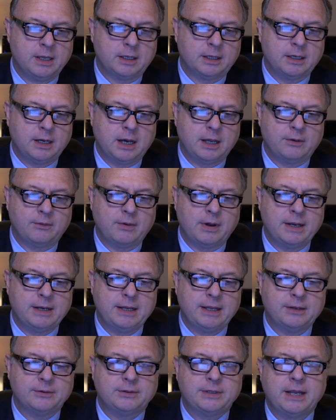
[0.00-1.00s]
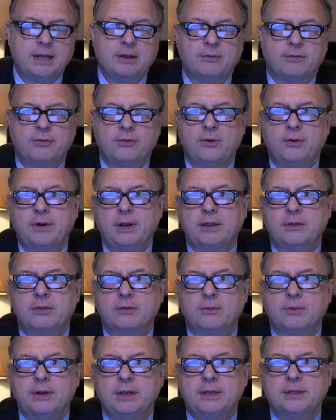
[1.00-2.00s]
Cotton right now is down
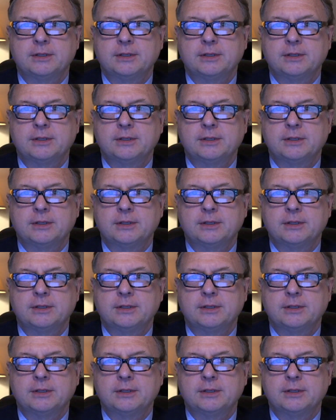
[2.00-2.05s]
33,